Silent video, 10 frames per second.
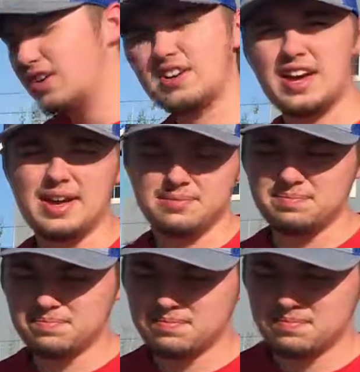Okay,
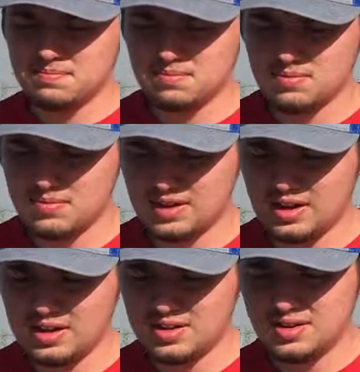
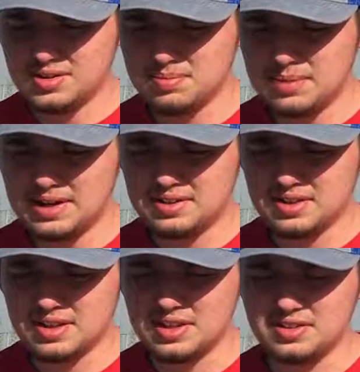there are some
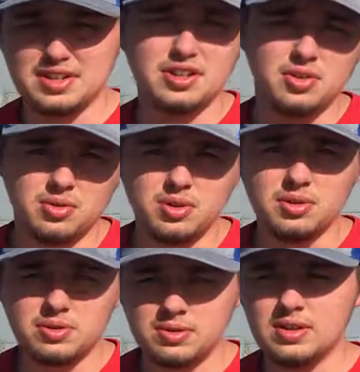basic things that you
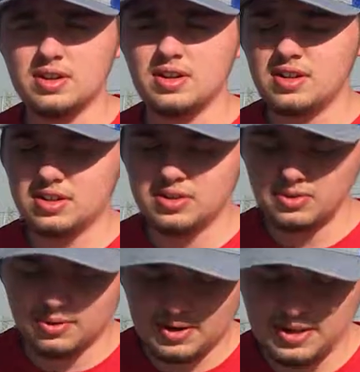
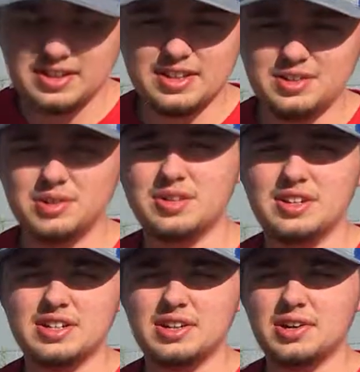really do
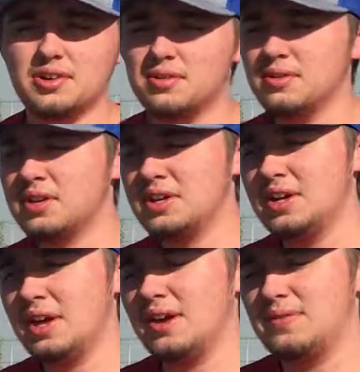need to know
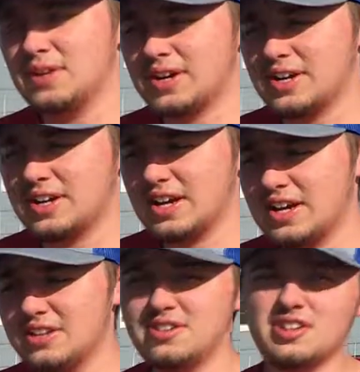if you're going to
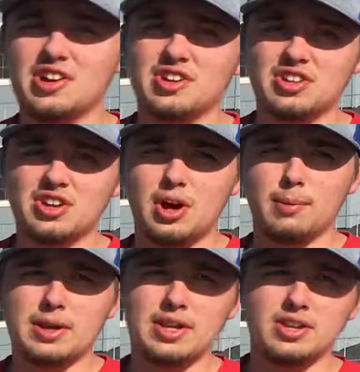get into the RC
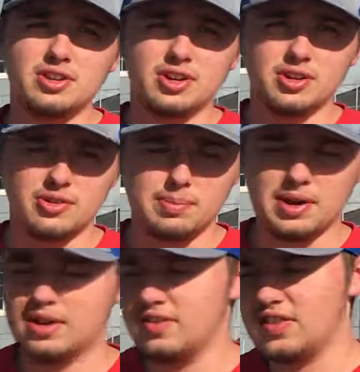hobby and you're going to
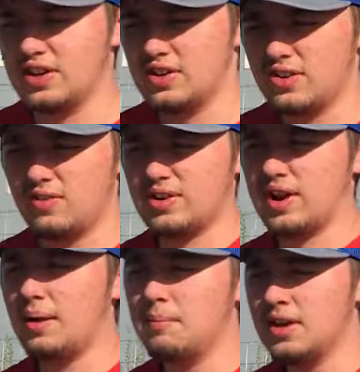repair your vehicle over
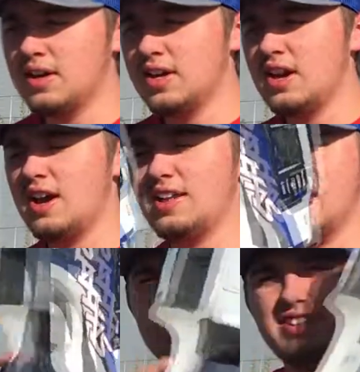time. And
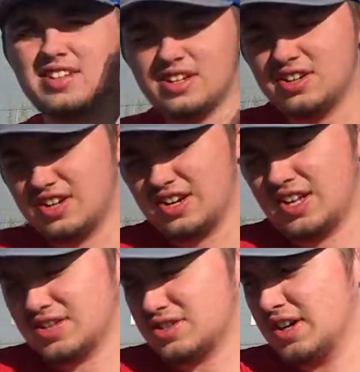that's your
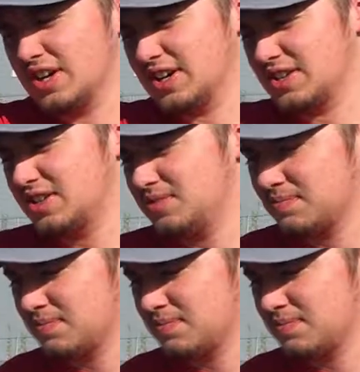electronics.